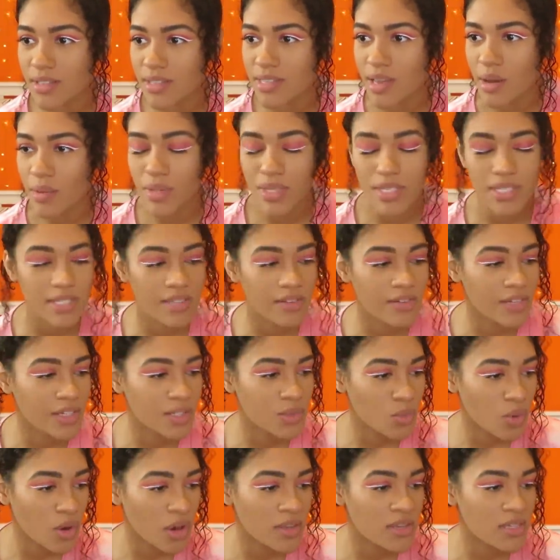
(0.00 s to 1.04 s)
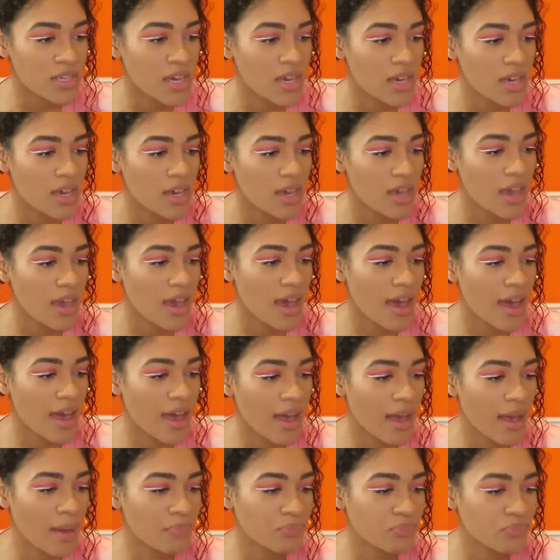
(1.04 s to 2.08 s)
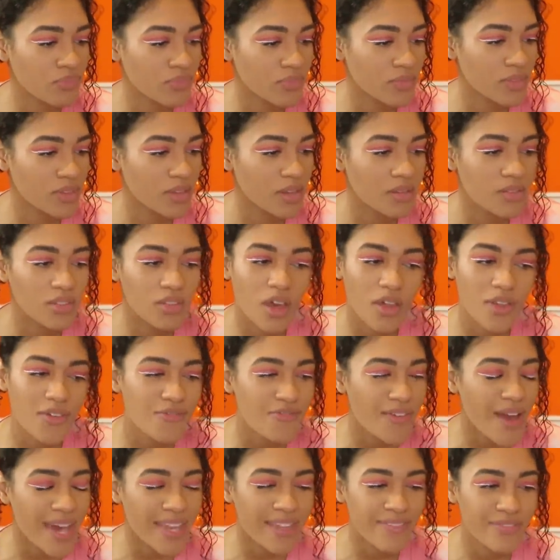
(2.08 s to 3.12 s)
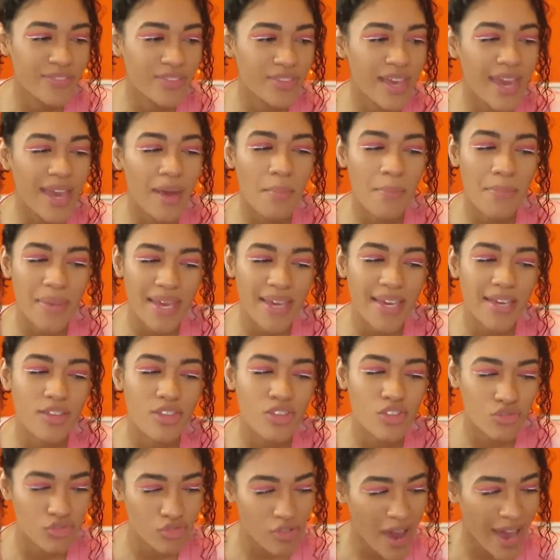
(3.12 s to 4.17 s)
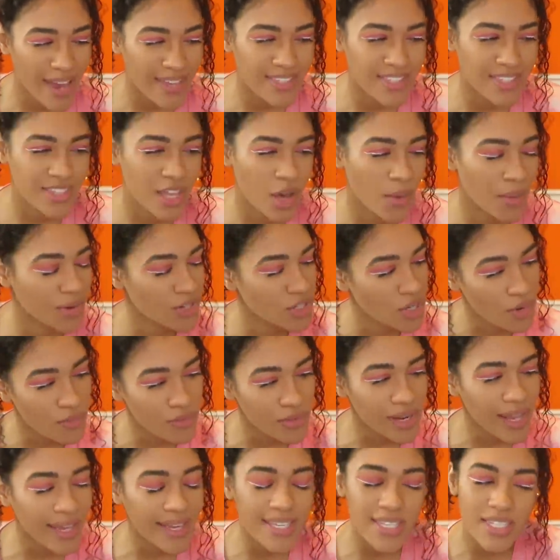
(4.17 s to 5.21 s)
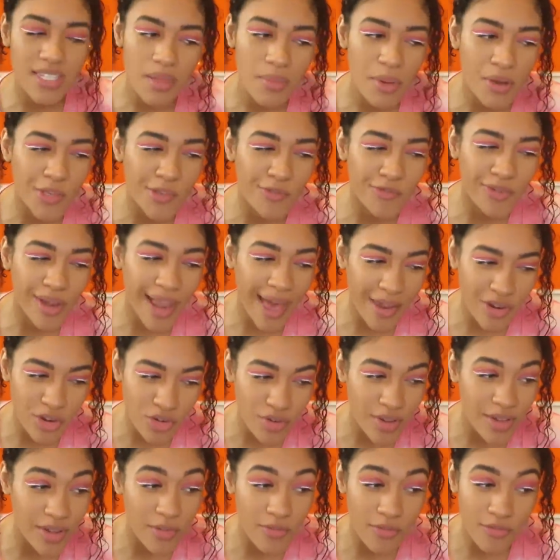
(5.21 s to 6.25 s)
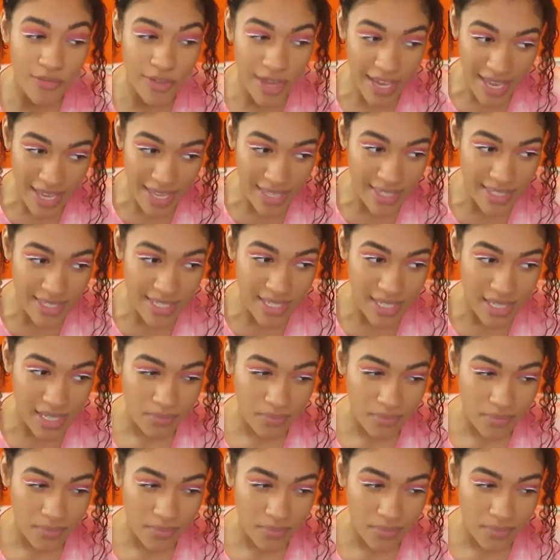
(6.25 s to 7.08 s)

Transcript: Is that what the series was? Not a fan of it being a dress though. I don't feel like it's the most flattering fit.